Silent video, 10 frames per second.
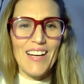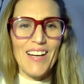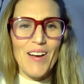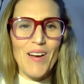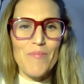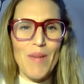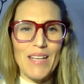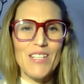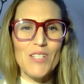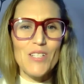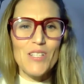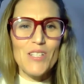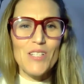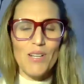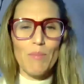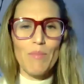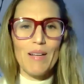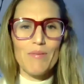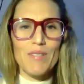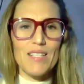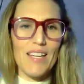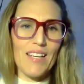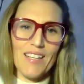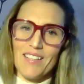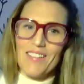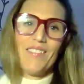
messaged me, Jim, and was like,